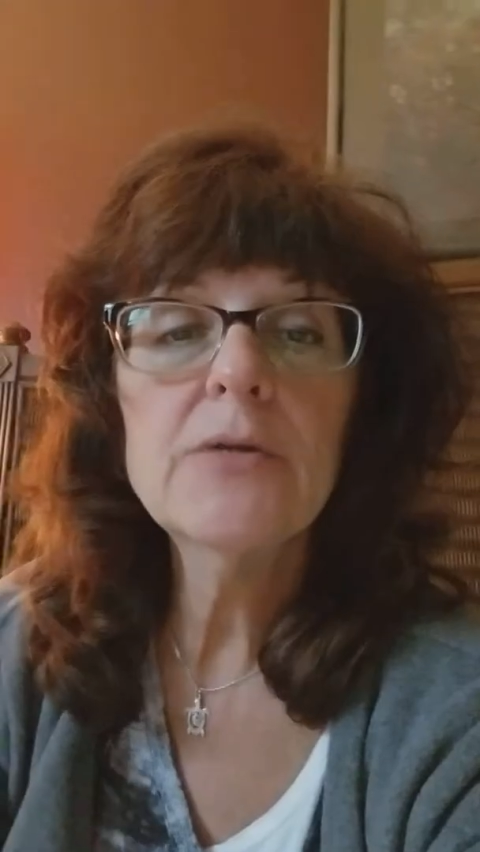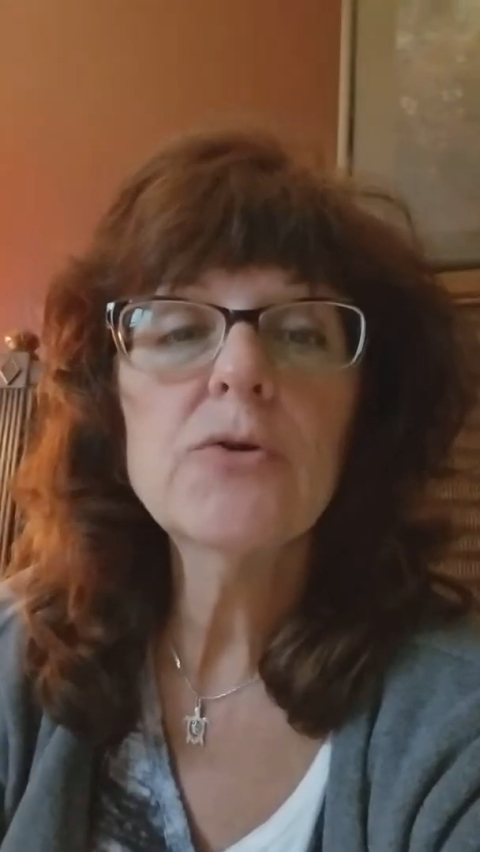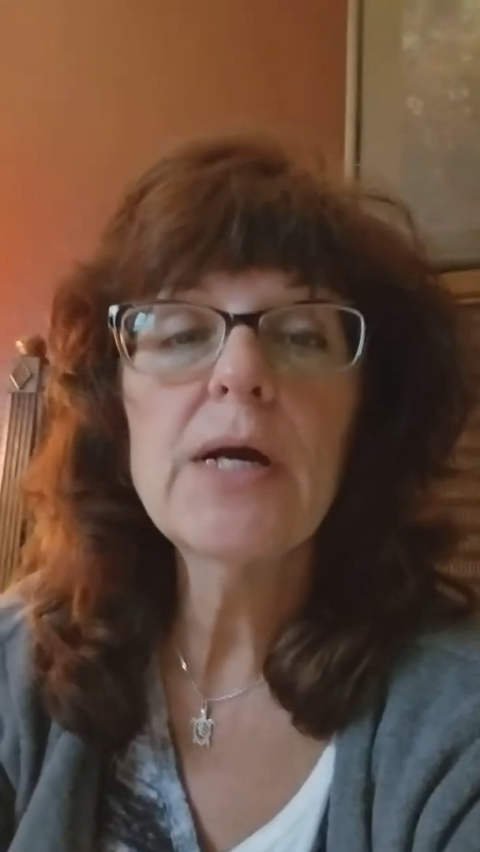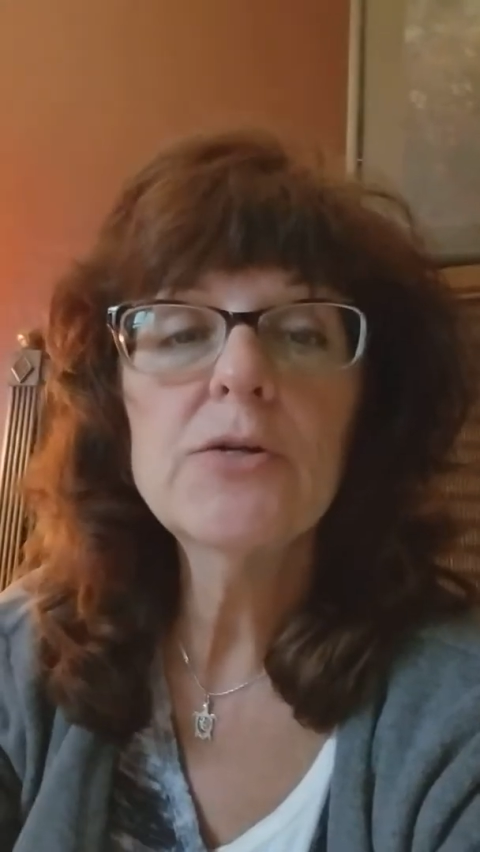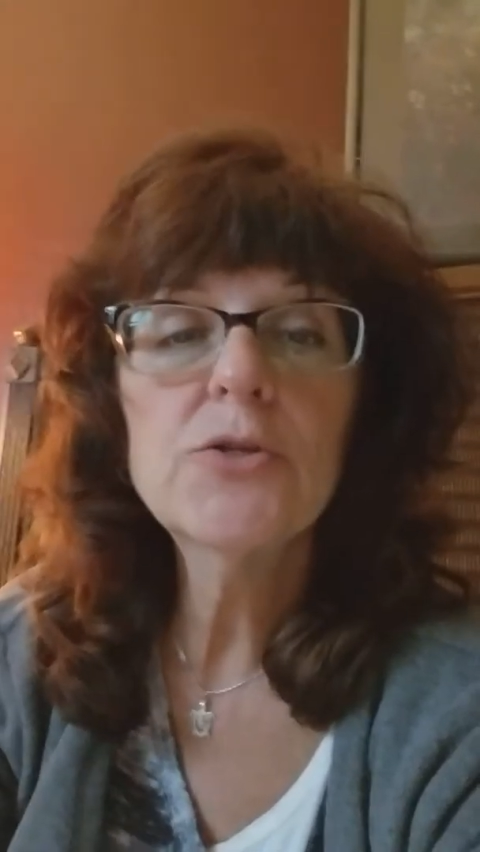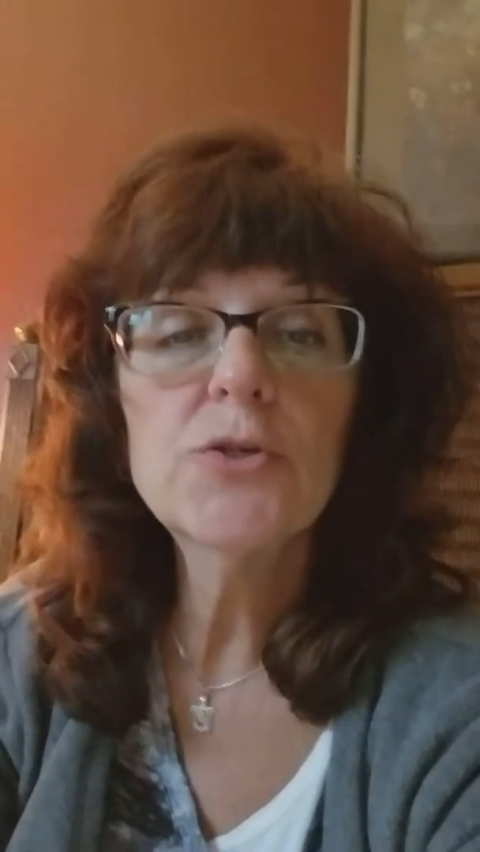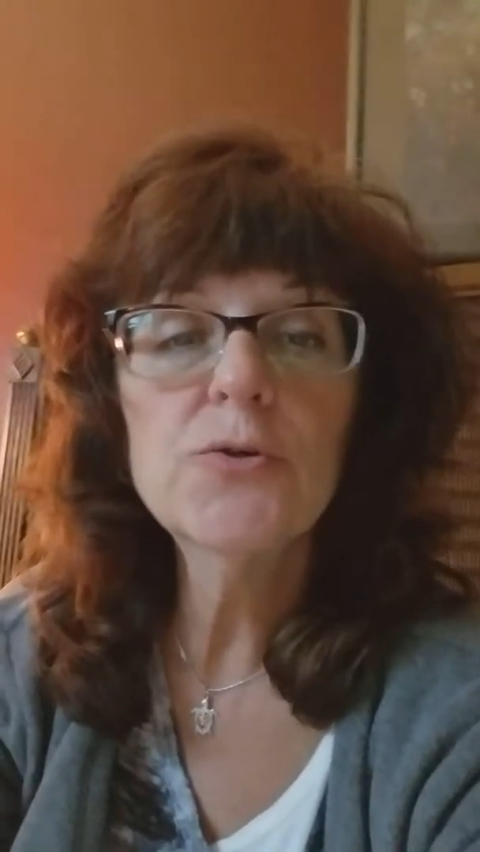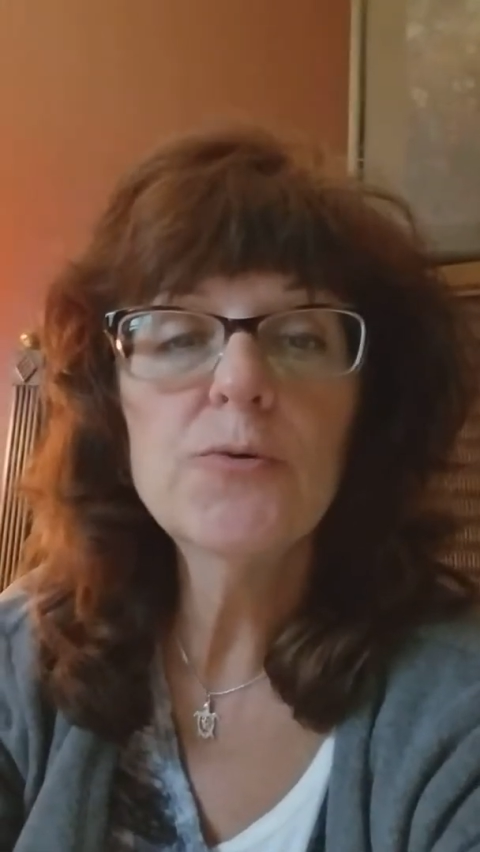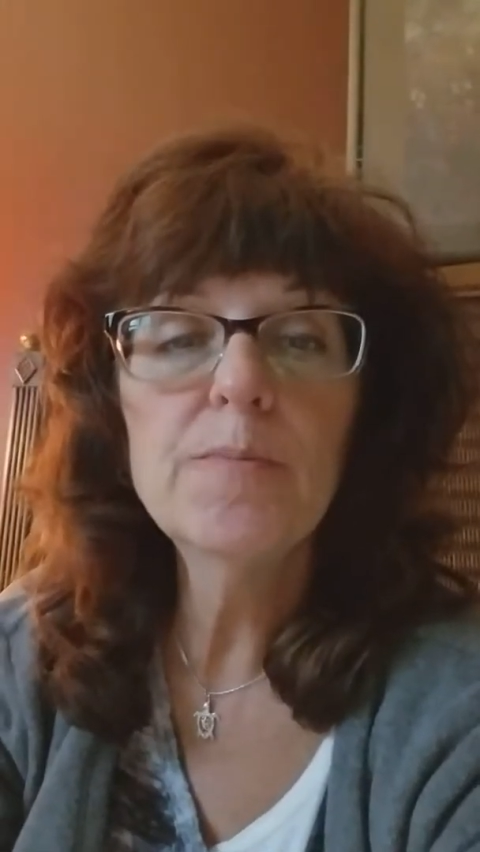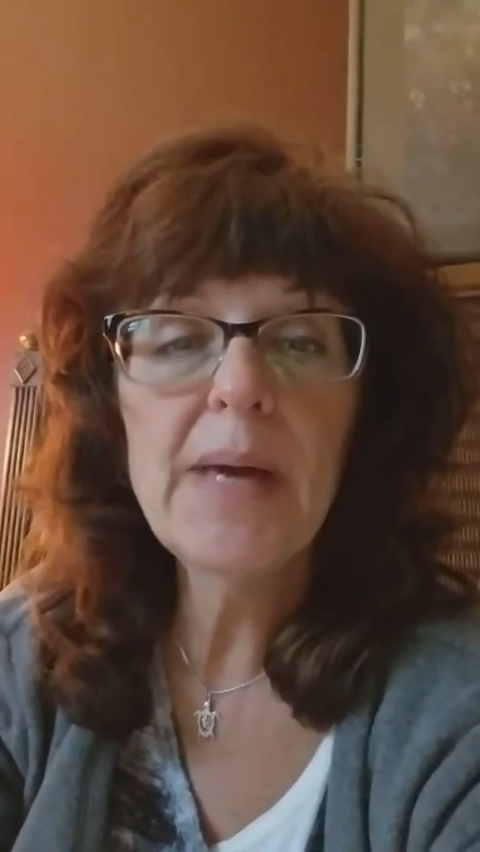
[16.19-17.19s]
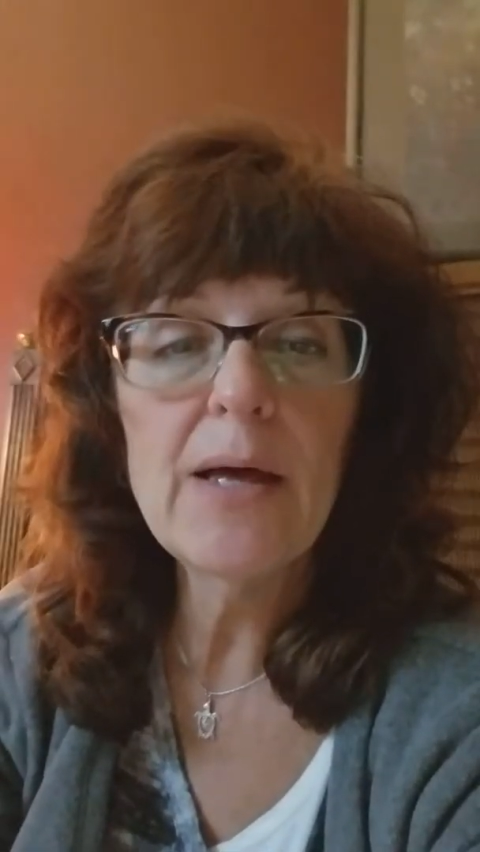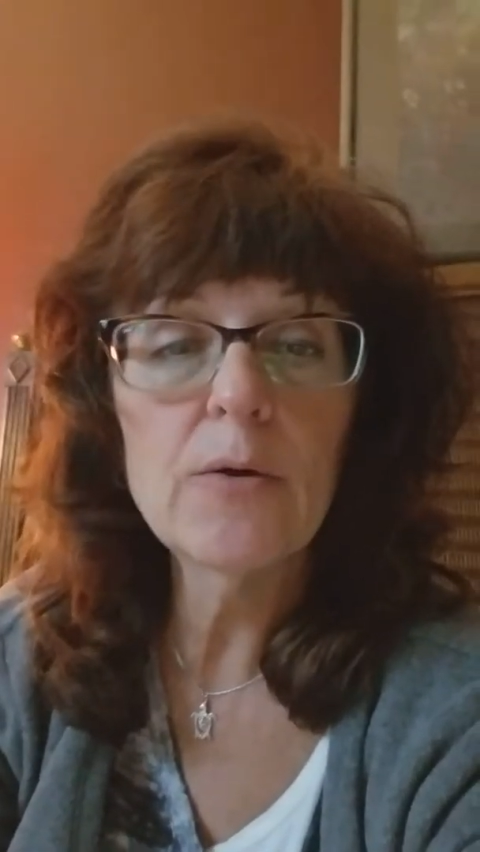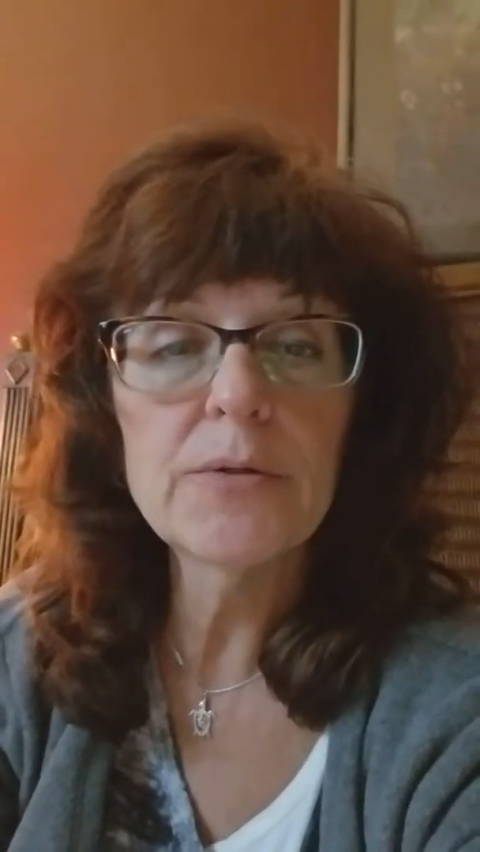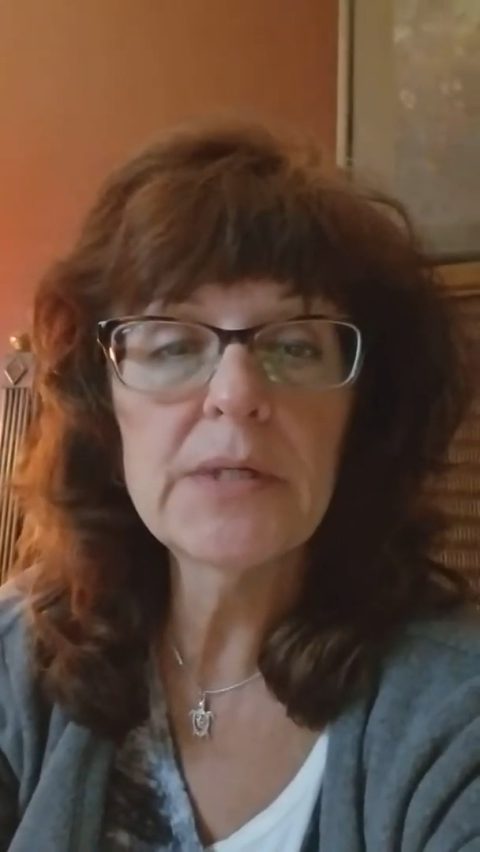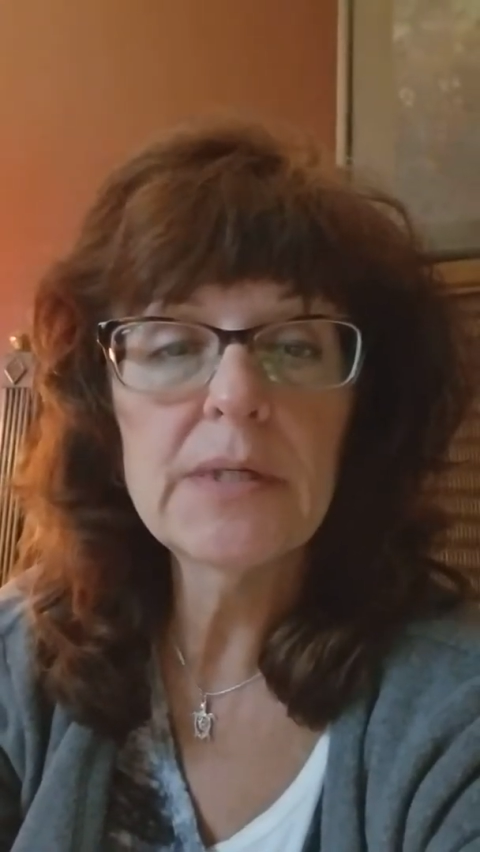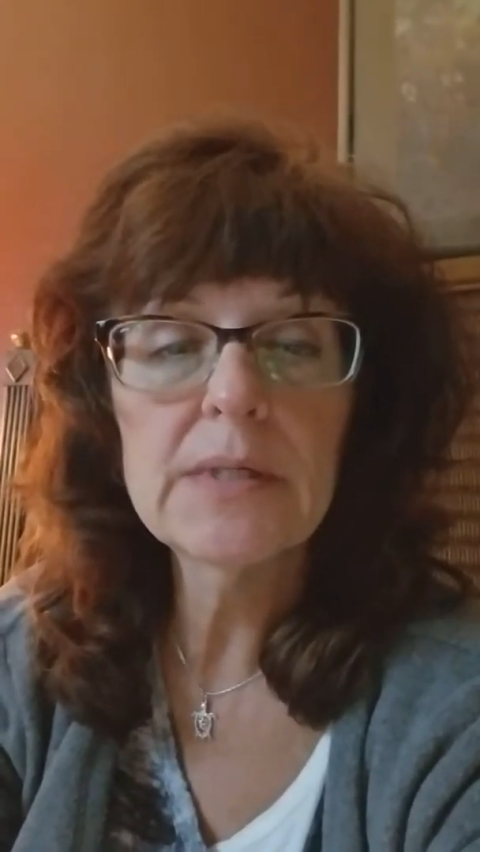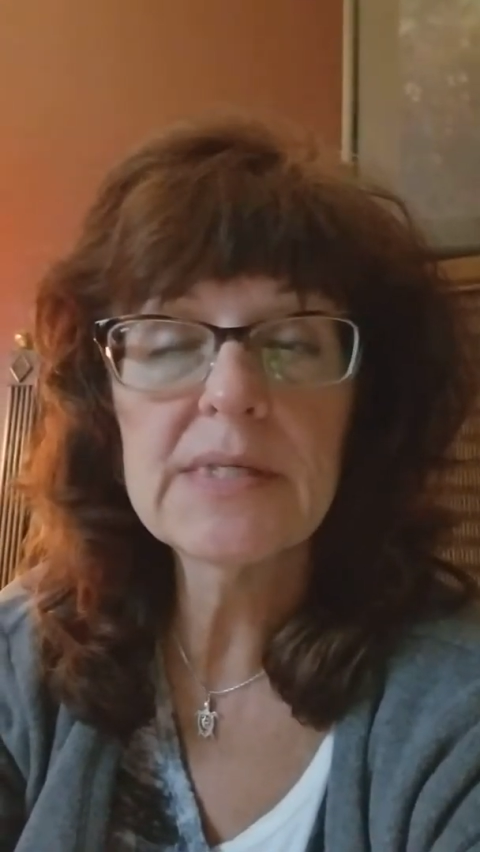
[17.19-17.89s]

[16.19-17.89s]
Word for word: tried to meld